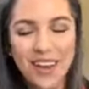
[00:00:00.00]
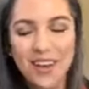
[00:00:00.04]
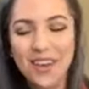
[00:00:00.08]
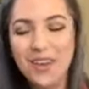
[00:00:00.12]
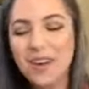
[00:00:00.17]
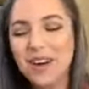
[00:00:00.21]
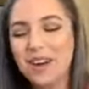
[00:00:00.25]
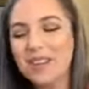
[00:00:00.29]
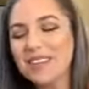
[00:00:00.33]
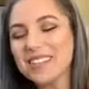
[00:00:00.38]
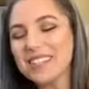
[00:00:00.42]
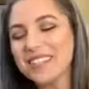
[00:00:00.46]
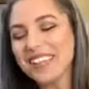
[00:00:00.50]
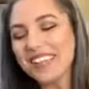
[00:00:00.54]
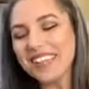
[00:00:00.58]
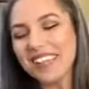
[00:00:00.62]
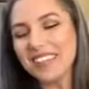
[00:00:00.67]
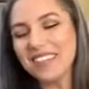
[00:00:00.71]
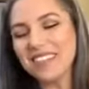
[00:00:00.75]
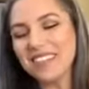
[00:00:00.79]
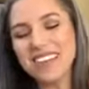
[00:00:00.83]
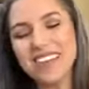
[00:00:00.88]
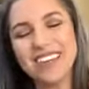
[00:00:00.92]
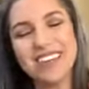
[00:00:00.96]
Or I was thinking
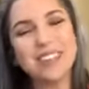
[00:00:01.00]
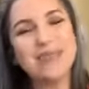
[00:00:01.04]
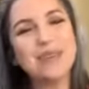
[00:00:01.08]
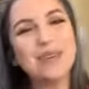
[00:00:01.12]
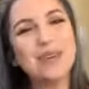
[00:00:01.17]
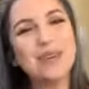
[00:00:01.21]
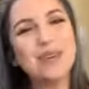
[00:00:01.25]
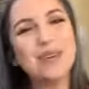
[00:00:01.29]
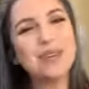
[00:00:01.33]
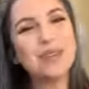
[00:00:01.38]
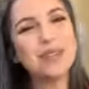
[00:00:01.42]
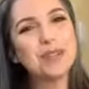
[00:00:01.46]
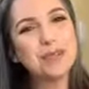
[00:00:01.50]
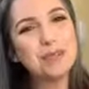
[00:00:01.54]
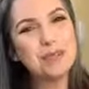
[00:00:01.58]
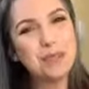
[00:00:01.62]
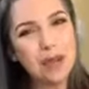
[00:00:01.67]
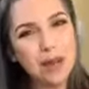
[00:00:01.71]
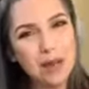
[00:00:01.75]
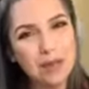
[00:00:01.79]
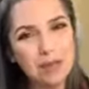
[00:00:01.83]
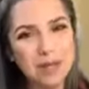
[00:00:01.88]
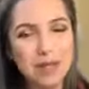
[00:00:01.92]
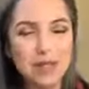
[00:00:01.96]
of this, when you go to the
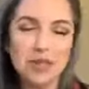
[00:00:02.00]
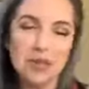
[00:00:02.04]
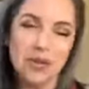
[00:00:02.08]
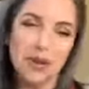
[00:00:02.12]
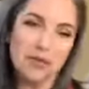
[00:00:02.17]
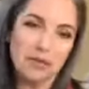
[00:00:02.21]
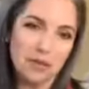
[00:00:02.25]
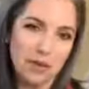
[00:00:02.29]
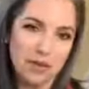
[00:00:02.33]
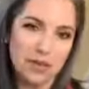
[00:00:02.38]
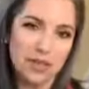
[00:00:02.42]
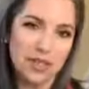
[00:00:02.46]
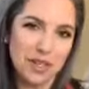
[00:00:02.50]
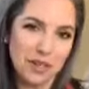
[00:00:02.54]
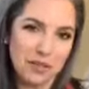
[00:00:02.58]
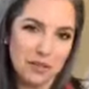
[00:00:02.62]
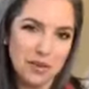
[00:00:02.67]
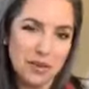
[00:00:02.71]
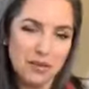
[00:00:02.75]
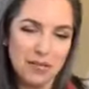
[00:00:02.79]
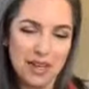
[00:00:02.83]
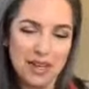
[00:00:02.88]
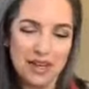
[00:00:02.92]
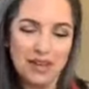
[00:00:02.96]
department store, mostly
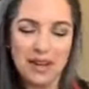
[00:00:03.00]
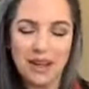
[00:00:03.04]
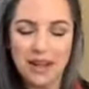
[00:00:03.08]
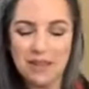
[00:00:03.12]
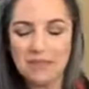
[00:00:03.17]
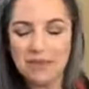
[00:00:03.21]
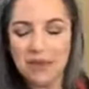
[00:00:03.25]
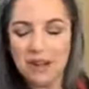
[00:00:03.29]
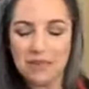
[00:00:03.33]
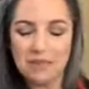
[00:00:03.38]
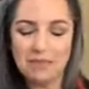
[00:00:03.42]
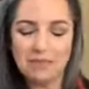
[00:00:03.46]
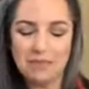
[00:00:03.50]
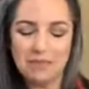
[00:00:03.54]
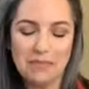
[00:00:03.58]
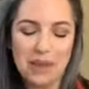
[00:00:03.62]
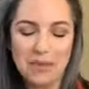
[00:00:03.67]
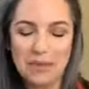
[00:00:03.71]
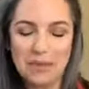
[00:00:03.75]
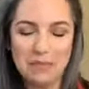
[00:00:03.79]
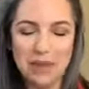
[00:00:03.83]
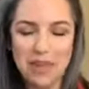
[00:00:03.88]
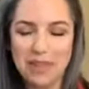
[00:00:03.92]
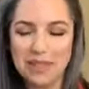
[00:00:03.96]
women,
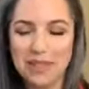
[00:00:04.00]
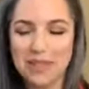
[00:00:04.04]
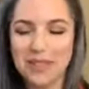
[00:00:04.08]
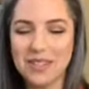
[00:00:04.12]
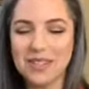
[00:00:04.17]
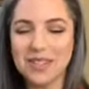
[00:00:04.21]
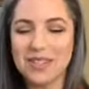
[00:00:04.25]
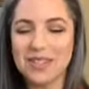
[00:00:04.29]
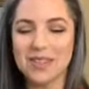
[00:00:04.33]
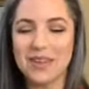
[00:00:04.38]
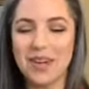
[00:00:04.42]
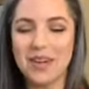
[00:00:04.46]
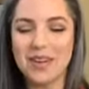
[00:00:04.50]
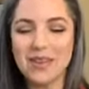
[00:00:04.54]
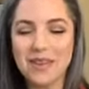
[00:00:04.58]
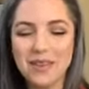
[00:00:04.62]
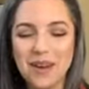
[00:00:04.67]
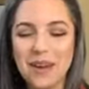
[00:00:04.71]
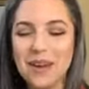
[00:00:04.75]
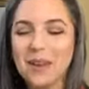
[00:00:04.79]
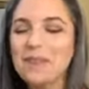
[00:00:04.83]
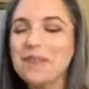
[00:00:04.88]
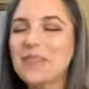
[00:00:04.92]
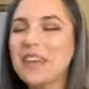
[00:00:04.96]
maybe men do this too, I don't
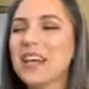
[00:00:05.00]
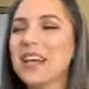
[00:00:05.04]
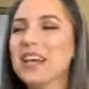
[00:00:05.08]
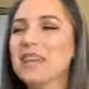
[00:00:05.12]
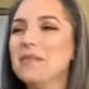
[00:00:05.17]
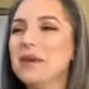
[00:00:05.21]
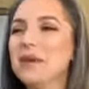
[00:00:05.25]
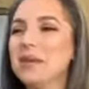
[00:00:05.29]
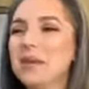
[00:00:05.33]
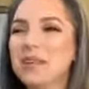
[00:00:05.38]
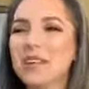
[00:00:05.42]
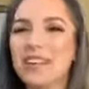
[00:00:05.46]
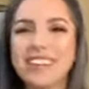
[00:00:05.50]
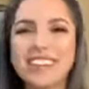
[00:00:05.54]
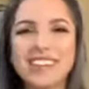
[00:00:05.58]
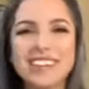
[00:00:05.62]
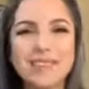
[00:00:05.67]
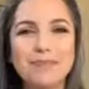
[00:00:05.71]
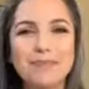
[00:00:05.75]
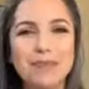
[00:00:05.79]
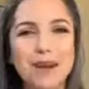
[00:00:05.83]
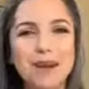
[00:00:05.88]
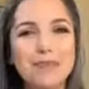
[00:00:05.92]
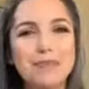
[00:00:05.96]
know. But when you're at the
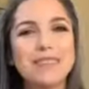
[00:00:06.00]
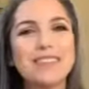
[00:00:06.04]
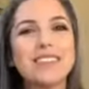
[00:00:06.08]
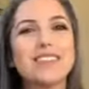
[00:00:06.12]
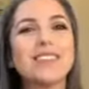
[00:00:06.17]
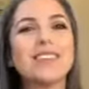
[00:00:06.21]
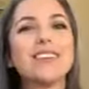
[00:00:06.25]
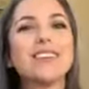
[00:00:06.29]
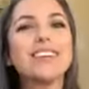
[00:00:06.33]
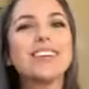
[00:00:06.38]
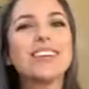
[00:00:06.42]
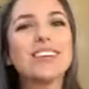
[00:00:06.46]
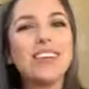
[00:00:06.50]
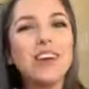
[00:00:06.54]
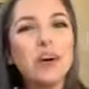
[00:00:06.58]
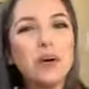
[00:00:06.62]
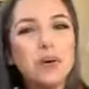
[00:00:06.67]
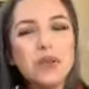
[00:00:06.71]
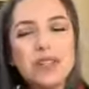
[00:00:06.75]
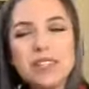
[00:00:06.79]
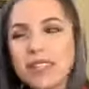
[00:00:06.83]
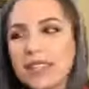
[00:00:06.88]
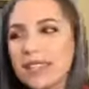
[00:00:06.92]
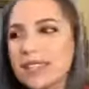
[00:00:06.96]
department store, you're
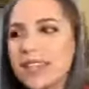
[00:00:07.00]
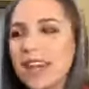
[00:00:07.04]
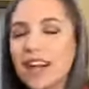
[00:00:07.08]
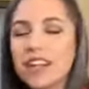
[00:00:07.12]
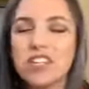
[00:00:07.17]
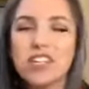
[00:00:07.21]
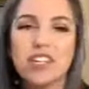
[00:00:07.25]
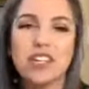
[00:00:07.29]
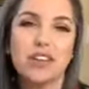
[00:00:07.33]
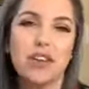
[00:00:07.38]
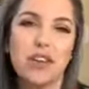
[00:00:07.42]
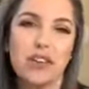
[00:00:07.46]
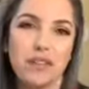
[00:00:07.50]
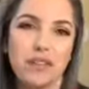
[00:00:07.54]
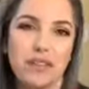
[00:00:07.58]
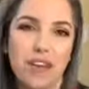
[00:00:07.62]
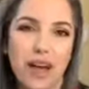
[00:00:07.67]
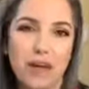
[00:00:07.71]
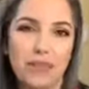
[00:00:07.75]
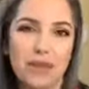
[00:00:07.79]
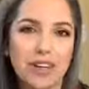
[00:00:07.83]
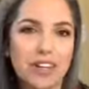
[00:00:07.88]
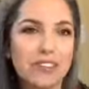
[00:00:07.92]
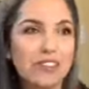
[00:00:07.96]
always like touching all the
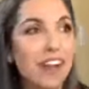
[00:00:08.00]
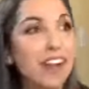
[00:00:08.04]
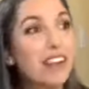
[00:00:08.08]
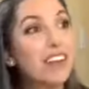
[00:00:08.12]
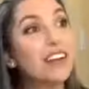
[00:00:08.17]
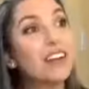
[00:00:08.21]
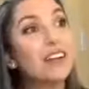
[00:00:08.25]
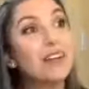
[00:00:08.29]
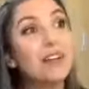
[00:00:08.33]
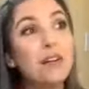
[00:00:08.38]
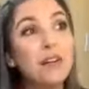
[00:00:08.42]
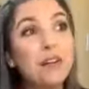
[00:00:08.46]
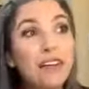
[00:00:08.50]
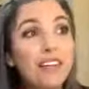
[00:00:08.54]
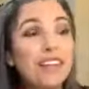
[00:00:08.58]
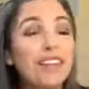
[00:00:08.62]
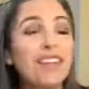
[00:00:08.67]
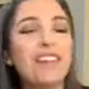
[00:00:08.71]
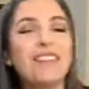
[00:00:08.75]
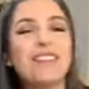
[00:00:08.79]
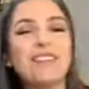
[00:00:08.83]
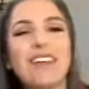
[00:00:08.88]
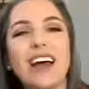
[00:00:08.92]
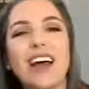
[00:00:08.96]
fabrics, right? You're like, oh, I
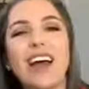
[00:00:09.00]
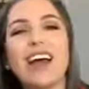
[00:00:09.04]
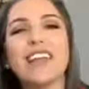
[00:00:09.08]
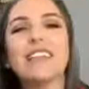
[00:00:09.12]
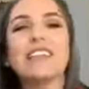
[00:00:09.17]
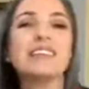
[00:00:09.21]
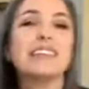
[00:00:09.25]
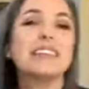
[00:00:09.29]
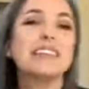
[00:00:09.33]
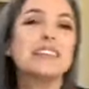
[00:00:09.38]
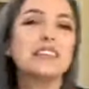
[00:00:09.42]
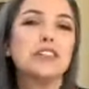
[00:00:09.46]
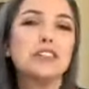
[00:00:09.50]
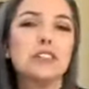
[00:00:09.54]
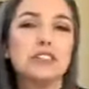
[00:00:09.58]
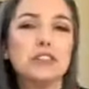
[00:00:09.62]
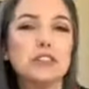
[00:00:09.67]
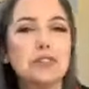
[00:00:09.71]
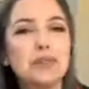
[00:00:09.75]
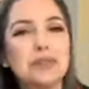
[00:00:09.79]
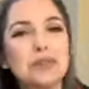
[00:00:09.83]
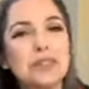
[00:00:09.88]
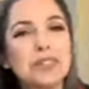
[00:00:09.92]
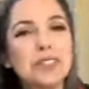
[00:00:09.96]
love that. Look at these
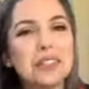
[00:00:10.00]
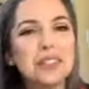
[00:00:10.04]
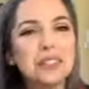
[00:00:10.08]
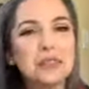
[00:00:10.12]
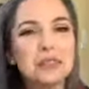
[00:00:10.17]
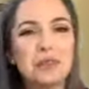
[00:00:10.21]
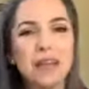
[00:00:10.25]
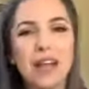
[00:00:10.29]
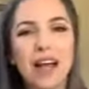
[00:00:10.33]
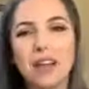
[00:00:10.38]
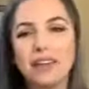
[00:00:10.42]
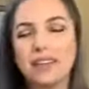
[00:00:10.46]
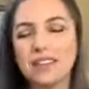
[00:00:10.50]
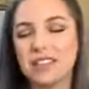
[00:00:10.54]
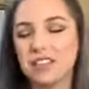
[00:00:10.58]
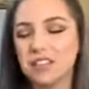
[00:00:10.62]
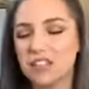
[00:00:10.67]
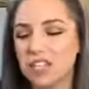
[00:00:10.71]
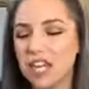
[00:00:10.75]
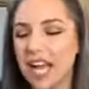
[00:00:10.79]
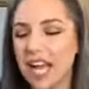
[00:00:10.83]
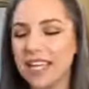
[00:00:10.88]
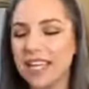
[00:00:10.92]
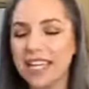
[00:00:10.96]
shoes, look at this blouse, this
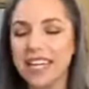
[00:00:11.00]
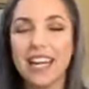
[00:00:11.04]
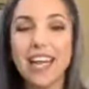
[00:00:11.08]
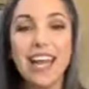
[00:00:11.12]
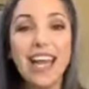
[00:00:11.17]
jacket.